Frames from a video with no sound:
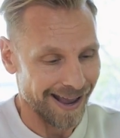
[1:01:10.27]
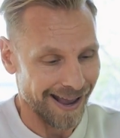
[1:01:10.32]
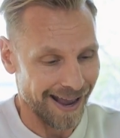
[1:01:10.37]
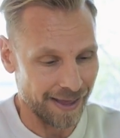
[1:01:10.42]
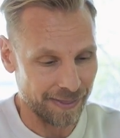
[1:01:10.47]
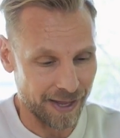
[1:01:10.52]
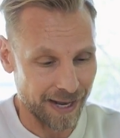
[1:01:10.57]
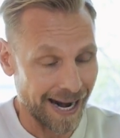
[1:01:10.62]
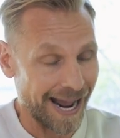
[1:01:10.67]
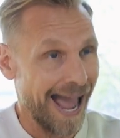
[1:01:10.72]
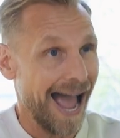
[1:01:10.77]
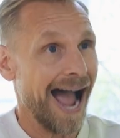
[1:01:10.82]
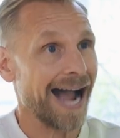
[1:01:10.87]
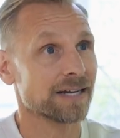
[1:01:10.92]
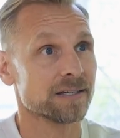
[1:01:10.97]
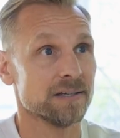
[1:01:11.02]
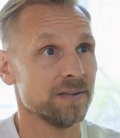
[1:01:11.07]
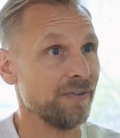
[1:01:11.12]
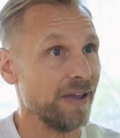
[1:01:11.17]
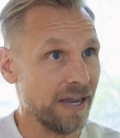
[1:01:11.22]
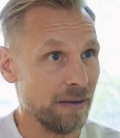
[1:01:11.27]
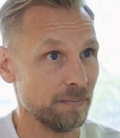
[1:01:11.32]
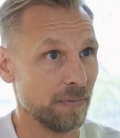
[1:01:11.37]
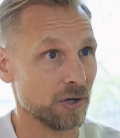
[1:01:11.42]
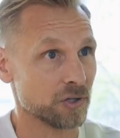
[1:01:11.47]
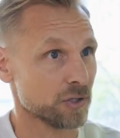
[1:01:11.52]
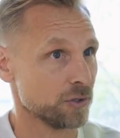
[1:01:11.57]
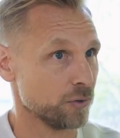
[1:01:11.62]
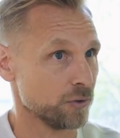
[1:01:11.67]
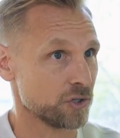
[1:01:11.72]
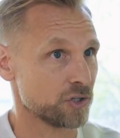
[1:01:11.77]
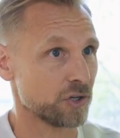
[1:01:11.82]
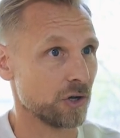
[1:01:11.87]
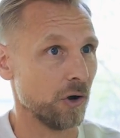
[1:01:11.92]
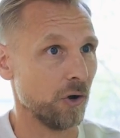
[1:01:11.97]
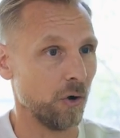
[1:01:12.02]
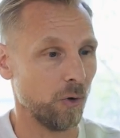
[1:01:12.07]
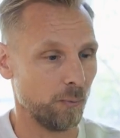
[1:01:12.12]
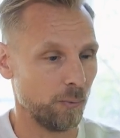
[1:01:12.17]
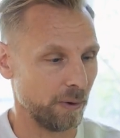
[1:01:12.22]
And then I activate muscles.
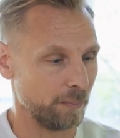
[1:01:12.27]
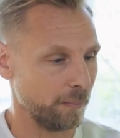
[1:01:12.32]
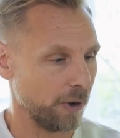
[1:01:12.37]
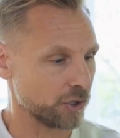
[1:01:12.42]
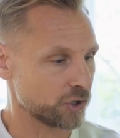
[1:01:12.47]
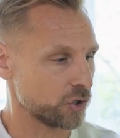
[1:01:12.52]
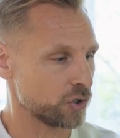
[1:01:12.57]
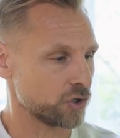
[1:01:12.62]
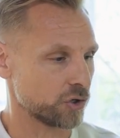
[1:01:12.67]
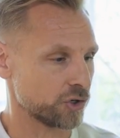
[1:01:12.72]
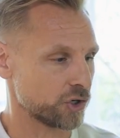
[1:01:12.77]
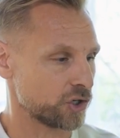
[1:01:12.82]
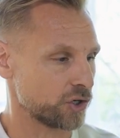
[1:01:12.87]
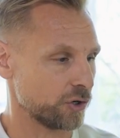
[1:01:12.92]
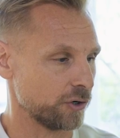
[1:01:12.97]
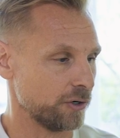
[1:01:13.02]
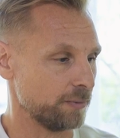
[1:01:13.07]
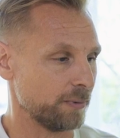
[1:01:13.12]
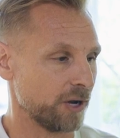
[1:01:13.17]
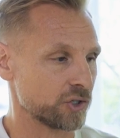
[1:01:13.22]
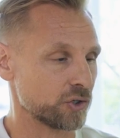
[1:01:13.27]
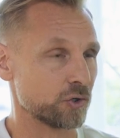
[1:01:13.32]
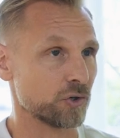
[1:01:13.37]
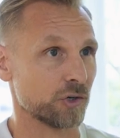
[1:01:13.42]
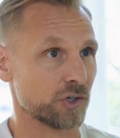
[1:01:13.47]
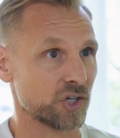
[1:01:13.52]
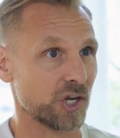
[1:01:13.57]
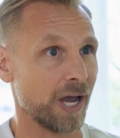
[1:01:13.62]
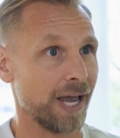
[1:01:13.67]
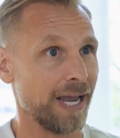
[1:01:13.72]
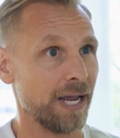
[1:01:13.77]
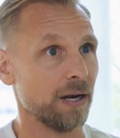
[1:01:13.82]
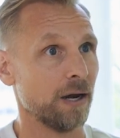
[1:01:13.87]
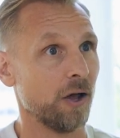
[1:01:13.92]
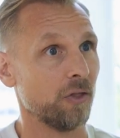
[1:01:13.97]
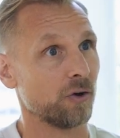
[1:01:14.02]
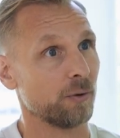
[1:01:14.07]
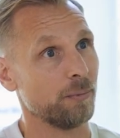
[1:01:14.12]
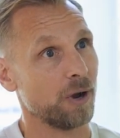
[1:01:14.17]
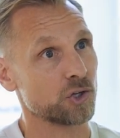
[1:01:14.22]
So when muscles are certain muscles are tight,
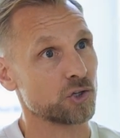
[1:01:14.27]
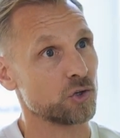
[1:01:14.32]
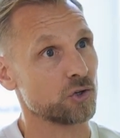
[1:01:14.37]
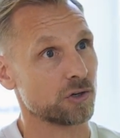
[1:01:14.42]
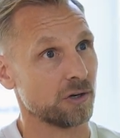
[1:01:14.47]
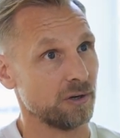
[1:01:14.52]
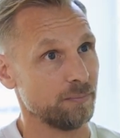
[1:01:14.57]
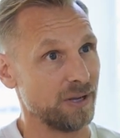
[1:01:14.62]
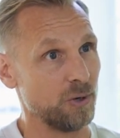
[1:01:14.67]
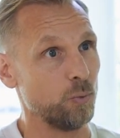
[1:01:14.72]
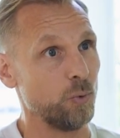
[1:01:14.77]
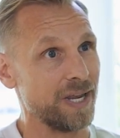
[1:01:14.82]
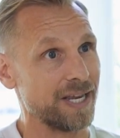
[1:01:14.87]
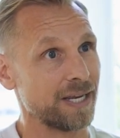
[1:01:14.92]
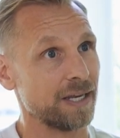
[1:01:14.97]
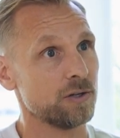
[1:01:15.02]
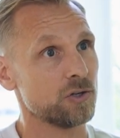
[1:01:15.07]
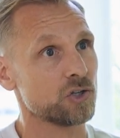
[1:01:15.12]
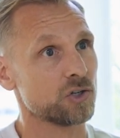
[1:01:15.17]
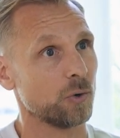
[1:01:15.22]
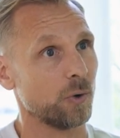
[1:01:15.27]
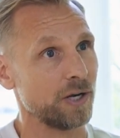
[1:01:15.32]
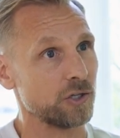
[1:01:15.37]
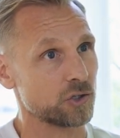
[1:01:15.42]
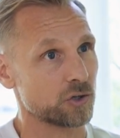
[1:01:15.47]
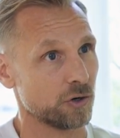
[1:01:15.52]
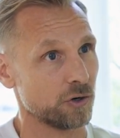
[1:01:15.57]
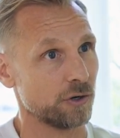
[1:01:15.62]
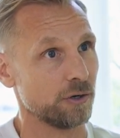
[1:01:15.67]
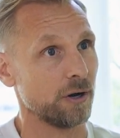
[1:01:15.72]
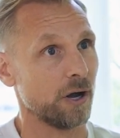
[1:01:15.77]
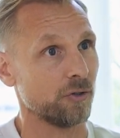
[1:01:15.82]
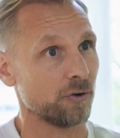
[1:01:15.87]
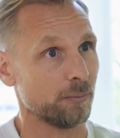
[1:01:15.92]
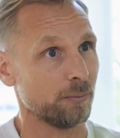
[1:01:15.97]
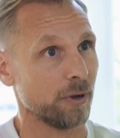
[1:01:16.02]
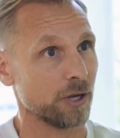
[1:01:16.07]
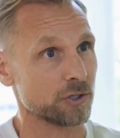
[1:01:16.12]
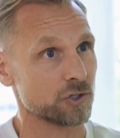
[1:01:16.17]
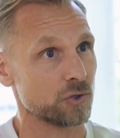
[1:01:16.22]
other muscles are going to be weakened. So I turn other
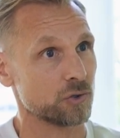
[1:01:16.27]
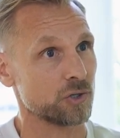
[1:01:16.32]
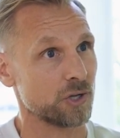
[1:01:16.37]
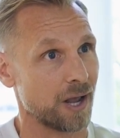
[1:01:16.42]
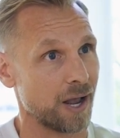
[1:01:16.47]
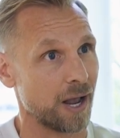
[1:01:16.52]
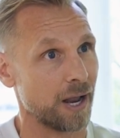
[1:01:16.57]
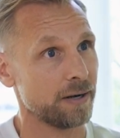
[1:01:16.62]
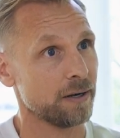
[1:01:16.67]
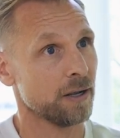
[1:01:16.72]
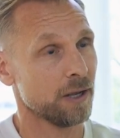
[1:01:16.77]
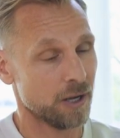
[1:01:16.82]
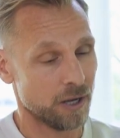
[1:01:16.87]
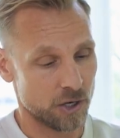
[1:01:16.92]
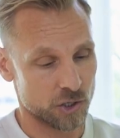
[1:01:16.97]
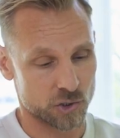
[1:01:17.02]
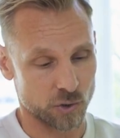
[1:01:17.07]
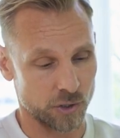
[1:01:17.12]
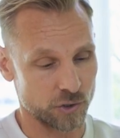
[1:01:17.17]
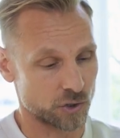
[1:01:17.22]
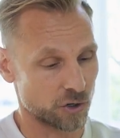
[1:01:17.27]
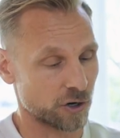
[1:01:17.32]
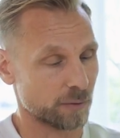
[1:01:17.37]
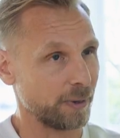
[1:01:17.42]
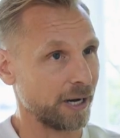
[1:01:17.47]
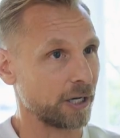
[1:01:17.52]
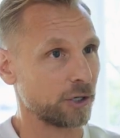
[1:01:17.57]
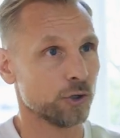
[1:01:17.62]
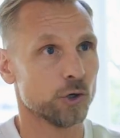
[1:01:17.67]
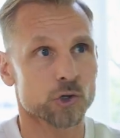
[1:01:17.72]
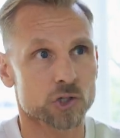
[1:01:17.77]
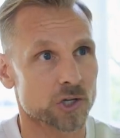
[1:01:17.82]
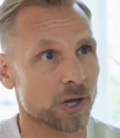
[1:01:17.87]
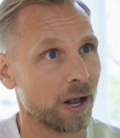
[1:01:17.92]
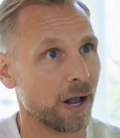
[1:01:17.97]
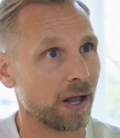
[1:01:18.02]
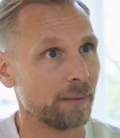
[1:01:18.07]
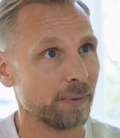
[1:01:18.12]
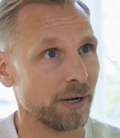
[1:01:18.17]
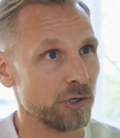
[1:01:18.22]
muscles on. So I turn my glutes
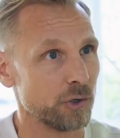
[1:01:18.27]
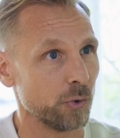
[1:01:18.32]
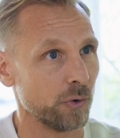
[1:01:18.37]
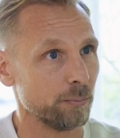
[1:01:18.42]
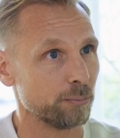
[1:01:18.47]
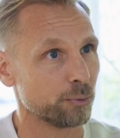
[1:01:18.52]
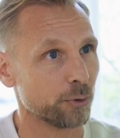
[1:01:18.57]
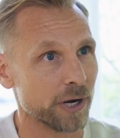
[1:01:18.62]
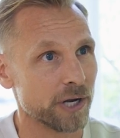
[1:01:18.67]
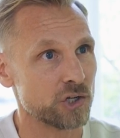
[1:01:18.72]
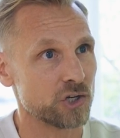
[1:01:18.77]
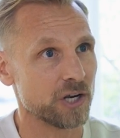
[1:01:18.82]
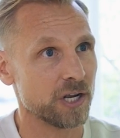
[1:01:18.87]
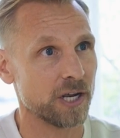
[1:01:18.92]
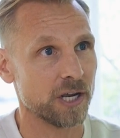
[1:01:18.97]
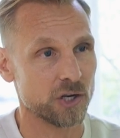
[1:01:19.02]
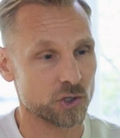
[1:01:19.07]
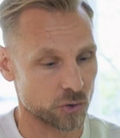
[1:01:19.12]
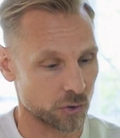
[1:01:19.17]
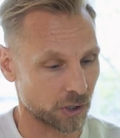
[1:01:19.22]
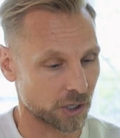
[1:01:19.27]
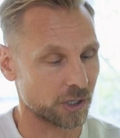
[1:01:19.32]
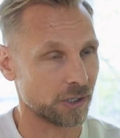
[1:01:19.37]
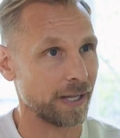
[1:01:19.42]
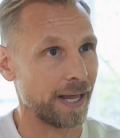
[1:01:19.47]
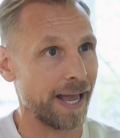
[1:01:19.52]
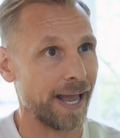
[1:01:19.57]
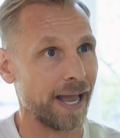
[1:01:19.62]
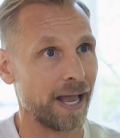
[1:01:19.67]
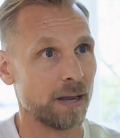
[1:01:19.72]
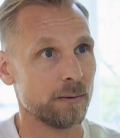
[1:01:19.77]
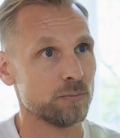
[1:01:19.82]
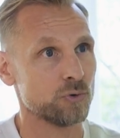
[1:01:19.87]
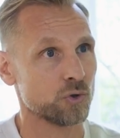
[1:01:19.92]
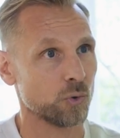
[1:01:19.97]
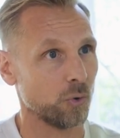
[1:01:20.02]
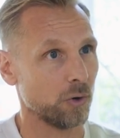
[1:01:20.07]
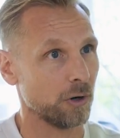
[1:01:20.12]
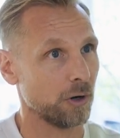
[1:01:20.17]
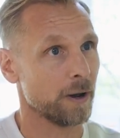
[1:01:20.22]
on by doing bridges or
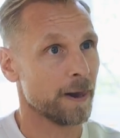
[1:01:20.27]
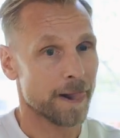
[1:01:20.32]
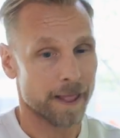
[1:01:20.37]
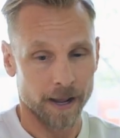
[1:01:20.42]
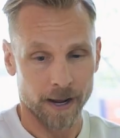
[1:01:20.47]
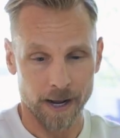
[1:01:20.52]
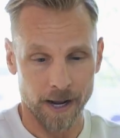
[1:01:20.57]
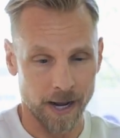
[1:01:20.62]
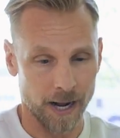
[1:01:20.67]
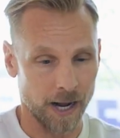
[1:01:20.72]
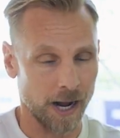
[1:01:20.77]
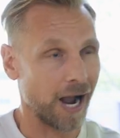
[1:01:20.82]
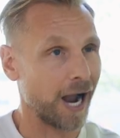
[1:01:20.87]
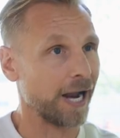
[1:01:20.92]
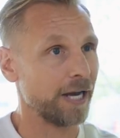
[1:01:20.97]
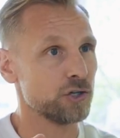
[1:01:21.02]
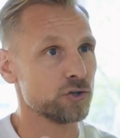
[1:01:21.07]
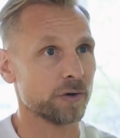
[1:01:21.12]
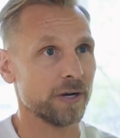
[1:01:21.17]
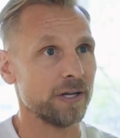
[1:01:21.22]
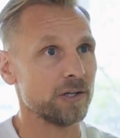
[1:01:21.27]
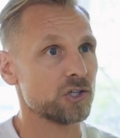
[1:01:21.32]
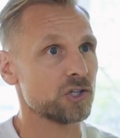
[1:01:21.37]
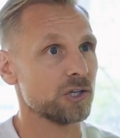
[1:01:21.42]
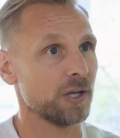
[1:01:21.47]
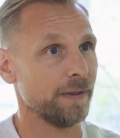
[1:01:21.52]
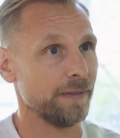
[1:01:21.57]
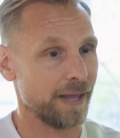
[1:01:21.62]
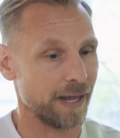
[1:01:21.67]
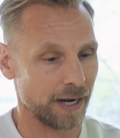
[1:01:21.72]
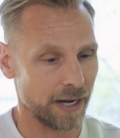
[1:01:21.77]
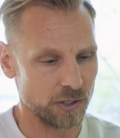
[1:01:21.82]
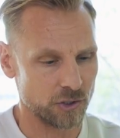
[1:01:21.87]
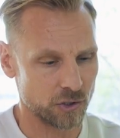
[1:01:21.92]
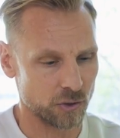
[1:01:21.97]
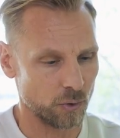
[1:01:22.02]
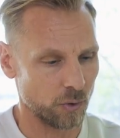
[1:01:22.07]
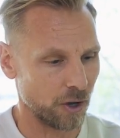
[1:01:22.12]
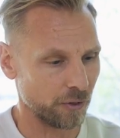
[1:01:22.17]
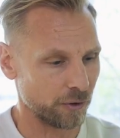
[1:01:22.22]
clams or uh, hydrants. And then I
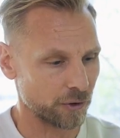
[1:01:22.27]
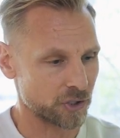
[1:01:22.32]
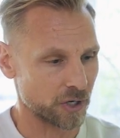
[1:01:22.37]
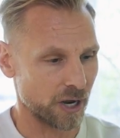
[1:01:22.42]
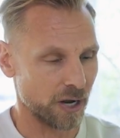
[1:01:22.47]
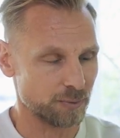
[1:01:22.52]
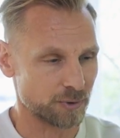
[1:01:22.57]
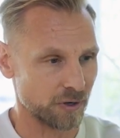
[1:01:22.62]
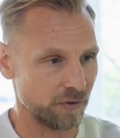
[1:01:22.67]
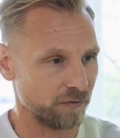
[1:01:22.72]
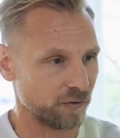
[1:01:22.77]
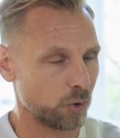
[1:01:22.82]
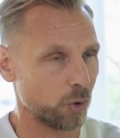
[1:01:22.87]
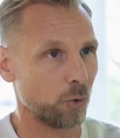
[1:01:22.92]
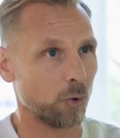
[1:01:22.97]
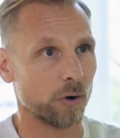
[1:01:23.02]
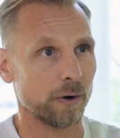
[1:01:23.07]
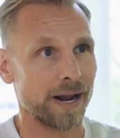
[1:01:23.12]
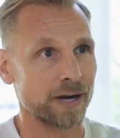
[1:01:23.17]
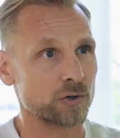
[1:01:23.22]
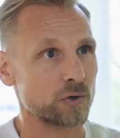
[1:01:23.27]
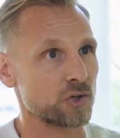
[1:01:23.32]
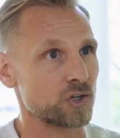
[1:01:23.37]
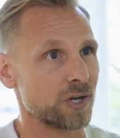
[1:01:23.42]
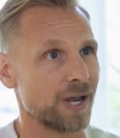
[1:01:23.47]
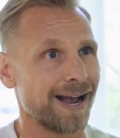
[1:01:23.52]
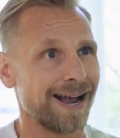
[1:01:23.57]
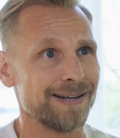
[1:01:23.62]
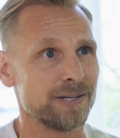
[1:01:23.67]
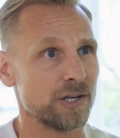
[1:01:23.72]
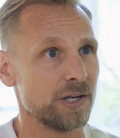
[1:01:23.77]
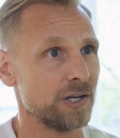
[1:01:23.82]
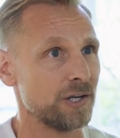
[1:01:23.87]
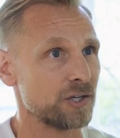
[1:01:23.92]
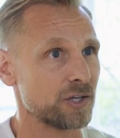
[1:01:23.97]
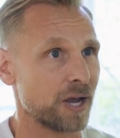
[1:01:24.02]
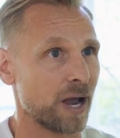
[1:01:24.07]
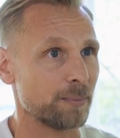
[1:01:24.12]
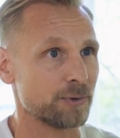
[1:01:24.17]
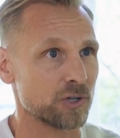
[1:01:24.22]
do other types of core
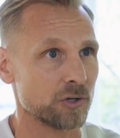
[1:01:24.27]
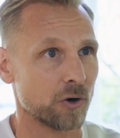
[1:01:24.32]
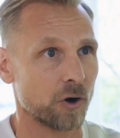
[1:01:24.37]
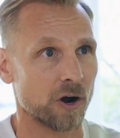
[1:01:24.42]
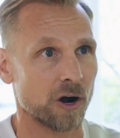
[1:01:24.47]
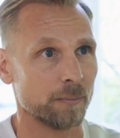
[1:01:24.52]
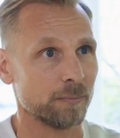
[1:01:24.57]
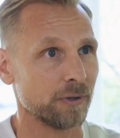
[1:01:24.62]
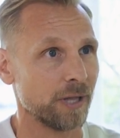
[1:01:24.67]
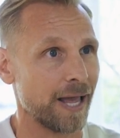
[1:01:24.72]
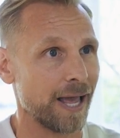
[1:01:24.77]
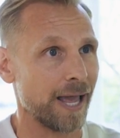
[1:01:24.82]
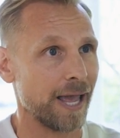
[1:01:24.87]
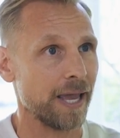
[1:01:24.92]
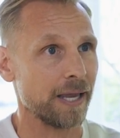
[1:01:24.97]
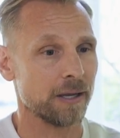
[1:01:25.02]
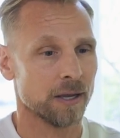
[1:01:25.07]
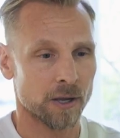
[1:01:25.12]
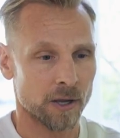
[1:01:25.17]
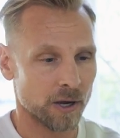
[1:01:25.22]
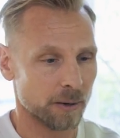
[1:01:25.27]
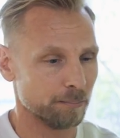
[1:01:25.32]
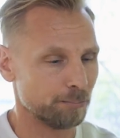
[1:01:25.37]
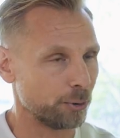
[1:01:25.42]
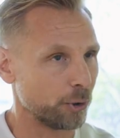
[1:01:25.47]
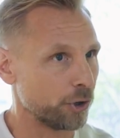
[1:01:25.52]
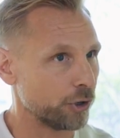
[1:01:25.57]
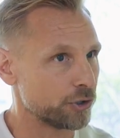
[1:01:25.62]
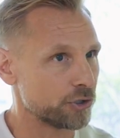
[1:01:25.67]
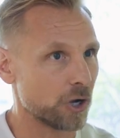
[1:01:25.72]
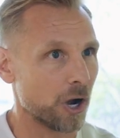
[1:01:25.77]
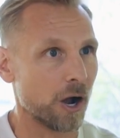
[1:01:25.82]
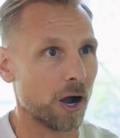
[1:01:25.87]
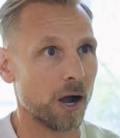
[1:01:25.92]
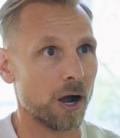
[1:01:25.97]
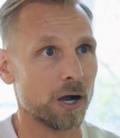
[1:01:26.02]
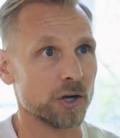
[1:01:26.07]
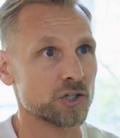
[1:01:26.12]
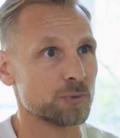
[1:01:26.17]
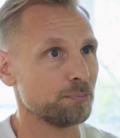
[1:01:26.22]
exercises, opposite arm, leg, bird
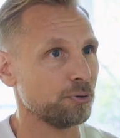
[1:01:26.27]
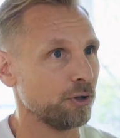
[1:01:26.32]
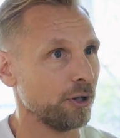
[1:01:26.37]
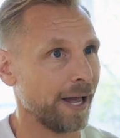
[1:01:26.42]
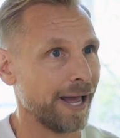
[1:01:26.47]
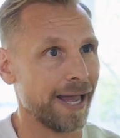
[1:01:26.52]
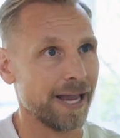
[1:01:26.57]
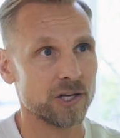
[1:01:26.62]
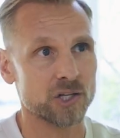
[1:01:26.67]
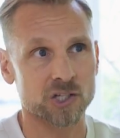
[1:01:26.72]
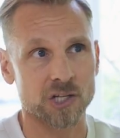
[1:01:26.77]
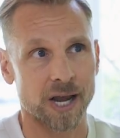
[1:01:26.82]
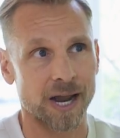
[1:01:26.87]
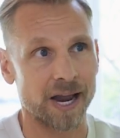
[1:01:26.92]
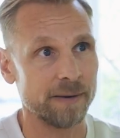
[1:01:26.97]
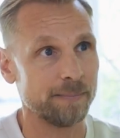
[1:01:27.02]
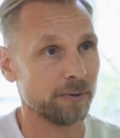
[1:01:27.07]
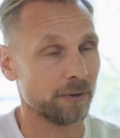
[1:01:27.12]
dogs, planks, side